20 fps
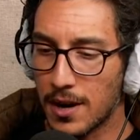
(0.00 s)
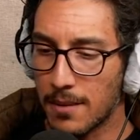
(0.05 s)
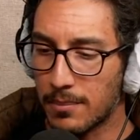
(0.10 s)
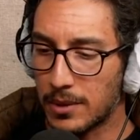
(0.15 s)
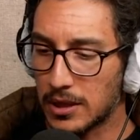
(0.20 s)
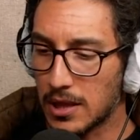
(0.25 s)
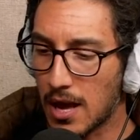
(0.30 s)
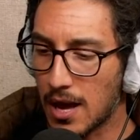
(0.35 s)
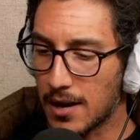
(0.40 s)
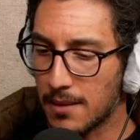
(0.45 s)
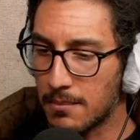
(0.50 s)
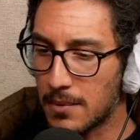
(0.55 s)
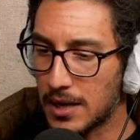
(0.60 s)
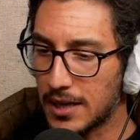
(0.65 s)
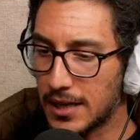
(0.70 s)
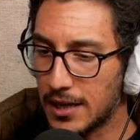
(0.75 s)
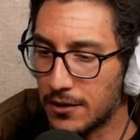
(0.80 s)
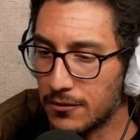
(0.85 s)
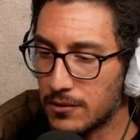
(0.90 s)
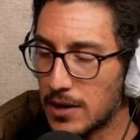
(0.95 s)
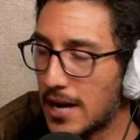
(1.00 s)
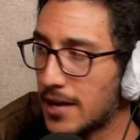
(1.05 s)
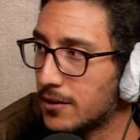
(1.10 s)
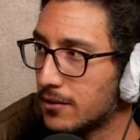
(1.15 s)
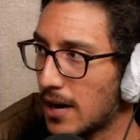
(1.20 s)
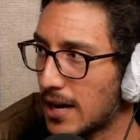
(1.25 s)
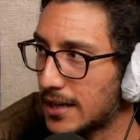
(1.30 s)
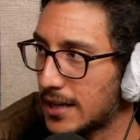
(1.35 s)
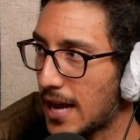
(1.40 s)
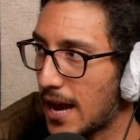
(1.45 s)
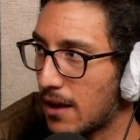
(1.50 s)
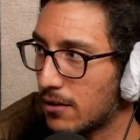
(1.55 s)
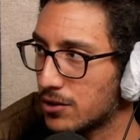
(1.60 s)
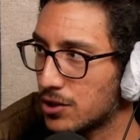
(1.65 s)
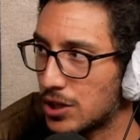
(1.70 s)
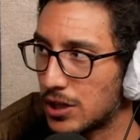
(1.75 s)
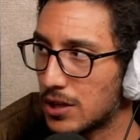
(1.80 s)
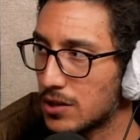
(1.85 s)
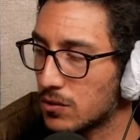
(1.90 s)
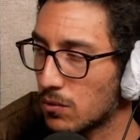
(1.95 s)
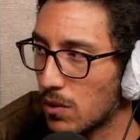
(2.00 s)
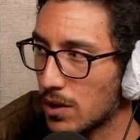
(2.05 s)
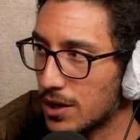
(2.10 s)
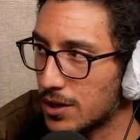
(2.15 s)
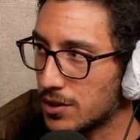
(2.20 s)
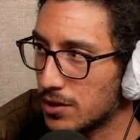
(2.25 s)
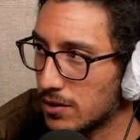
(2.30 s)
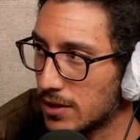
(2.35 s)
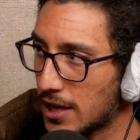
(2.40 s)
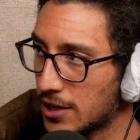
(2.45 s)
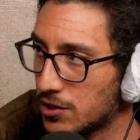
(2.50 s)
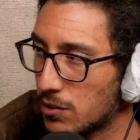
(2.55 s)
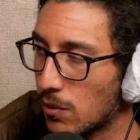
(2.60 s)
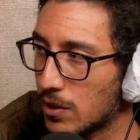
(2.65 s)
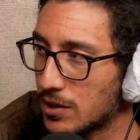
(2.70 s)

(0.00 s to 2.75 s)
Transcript: up a lot of money in rent right now, and she doesn't want to do that. She